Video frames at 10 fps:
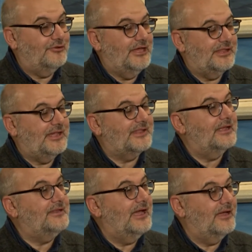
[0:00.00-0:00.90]
true. Yes.
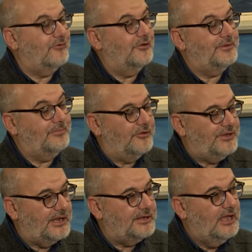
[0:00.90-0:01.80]
There I wrote about
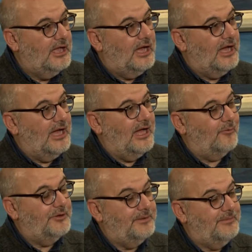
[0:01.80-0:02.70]
that.
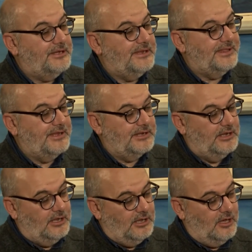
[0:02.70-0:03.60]
What I meant is that
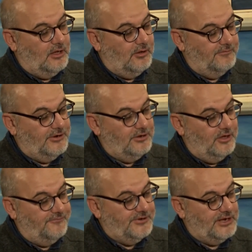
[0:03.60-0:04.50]
very
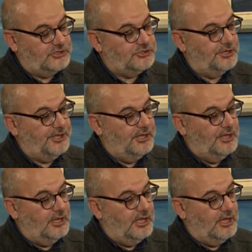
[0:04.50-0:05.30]
often actually.